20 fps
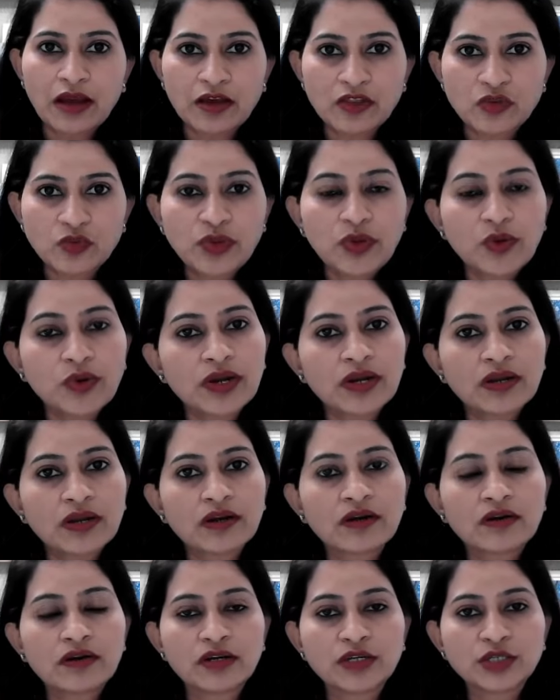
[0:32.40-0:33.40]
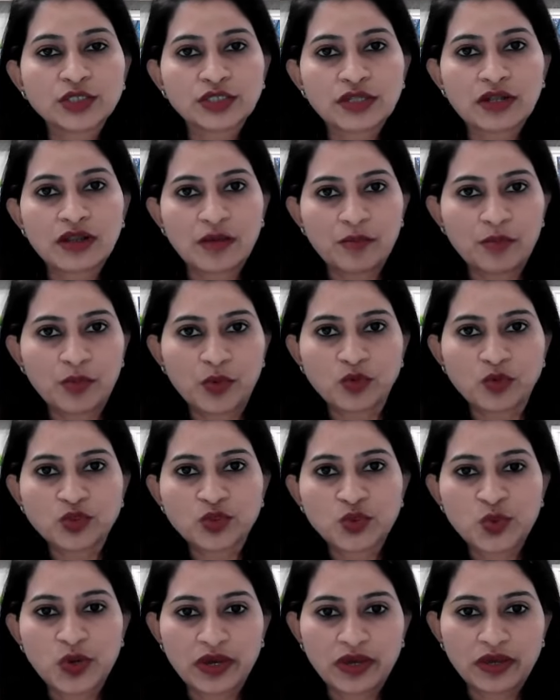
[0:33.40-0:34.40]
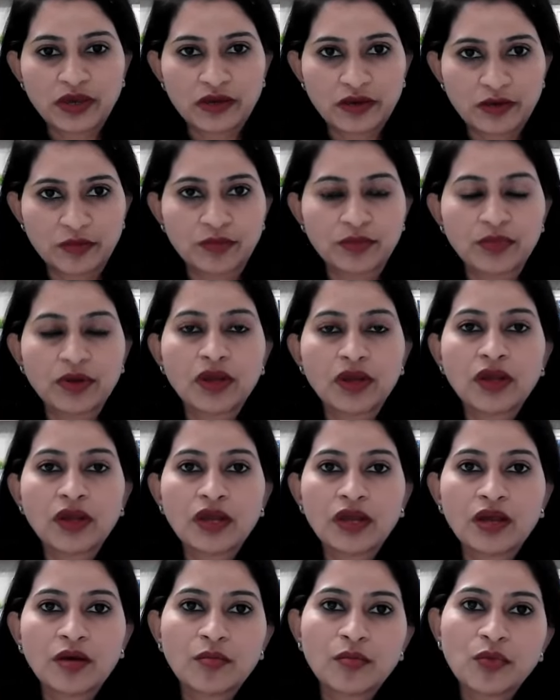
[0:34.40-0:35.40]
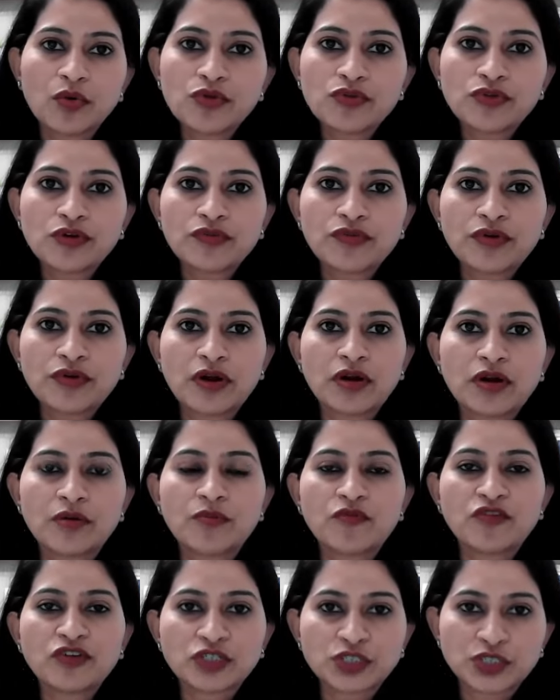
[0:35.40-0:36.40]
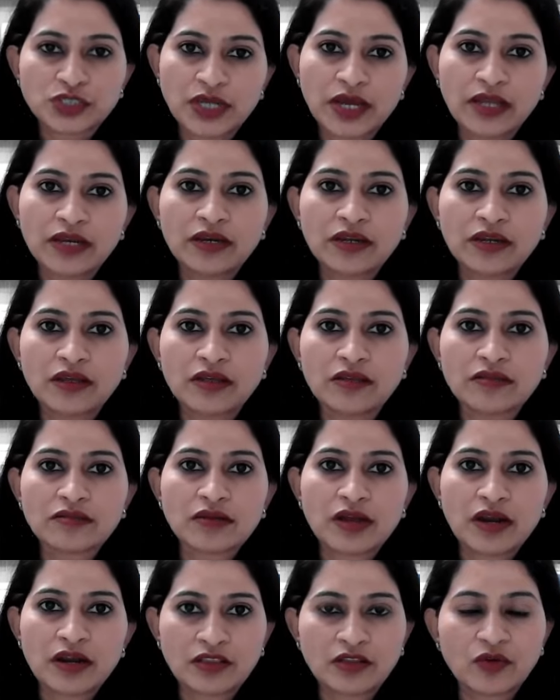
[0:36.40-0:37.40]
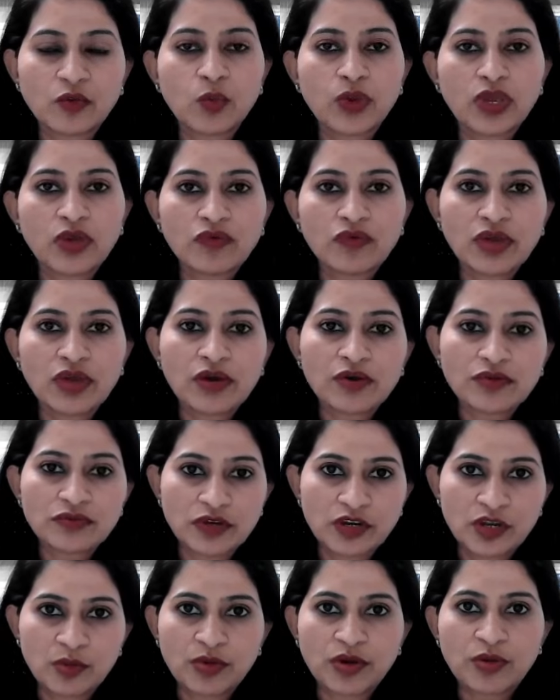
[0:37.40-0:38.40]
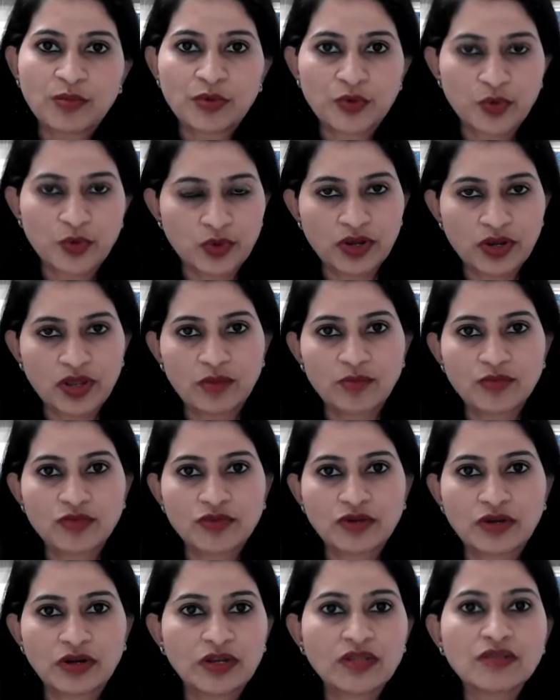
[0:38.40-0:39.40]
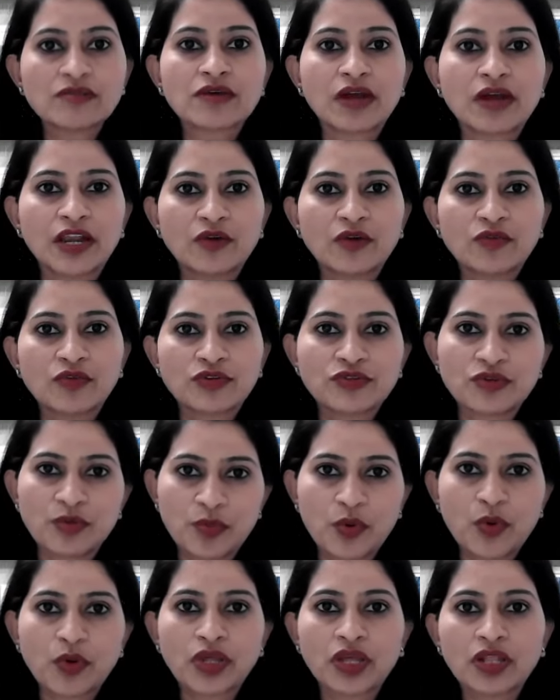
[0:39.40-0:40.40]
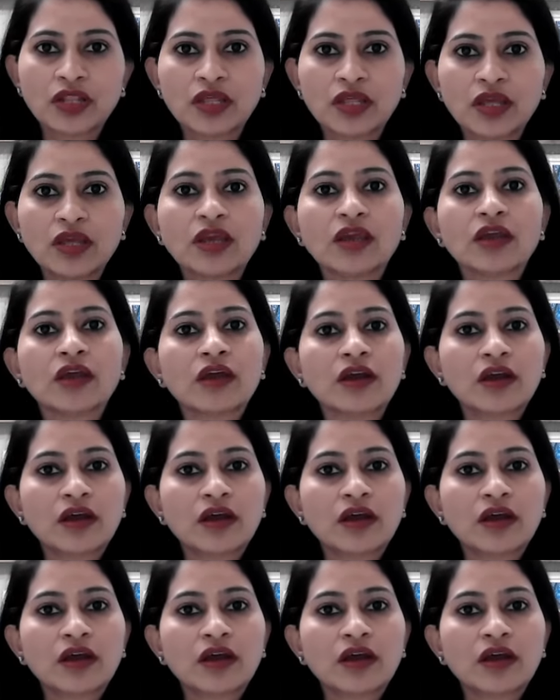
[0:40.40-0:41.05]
As we look at our traditional approach to IAM, most of our functionalities and the way we have set up our programs are designed for supporting the